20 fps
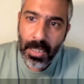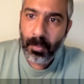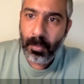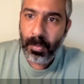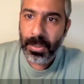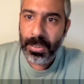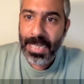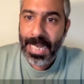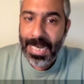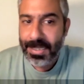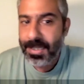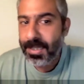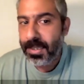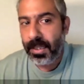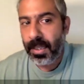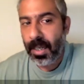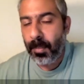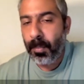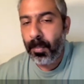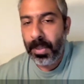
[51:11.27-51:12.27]
But that's the
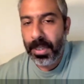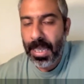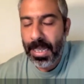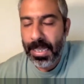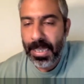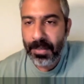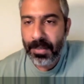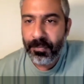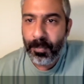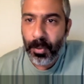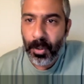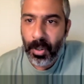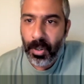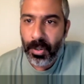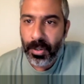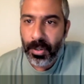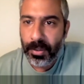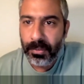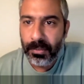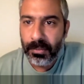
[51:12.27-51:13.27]
number that they've put
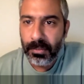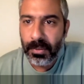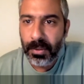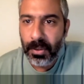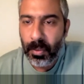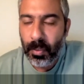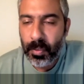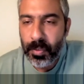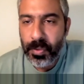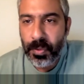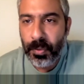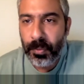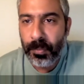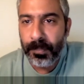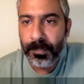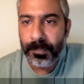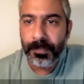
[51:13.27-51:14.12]
on the lawsuit.